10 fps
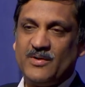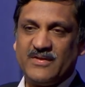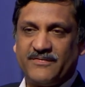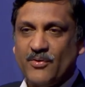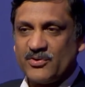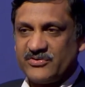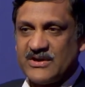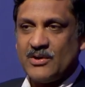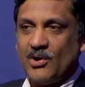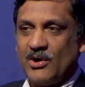we are
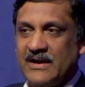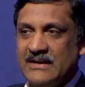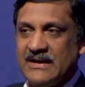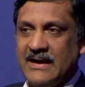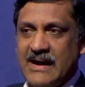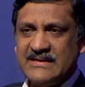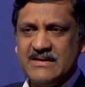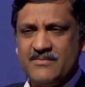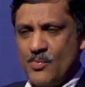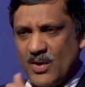focusing on, I
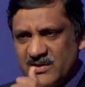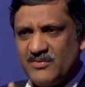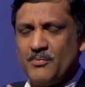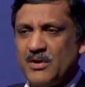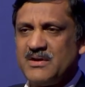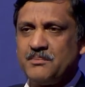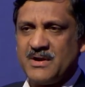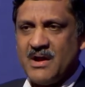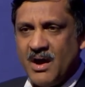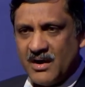think one of the things we're working
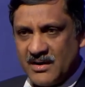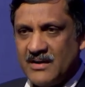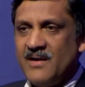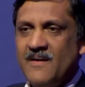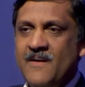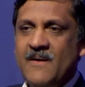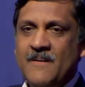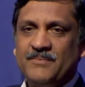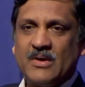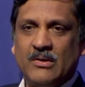pretty hard
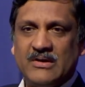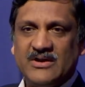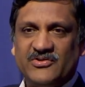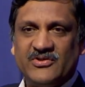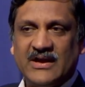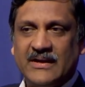on is,